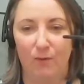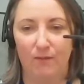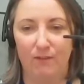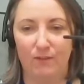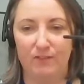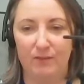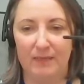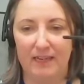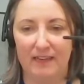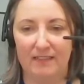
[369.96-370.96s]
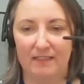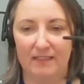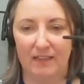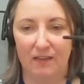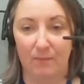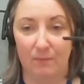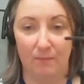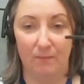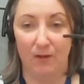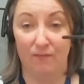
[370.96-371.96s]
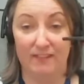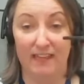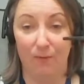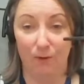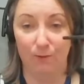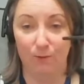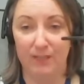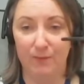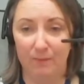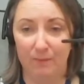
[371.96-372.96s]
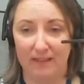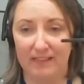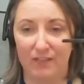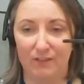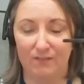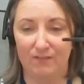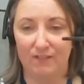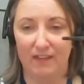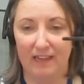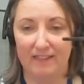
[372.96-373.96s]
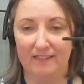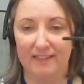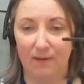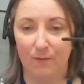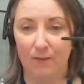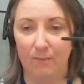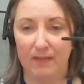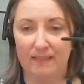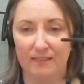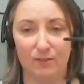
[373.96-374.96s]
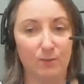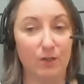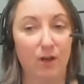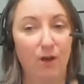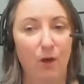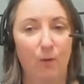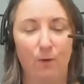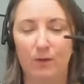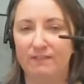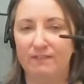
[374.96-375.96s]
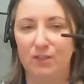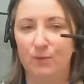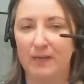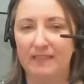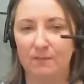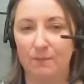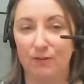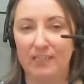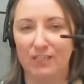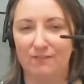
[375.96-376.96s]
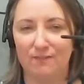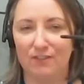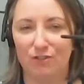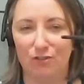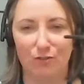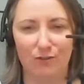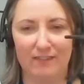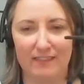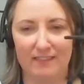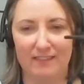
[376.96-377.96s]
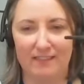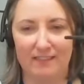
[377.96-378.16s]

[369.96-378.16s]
We've also been asked, obviously, how old were you? But I think you've answered that one. But here's a good one. What gives you inspiration for stories?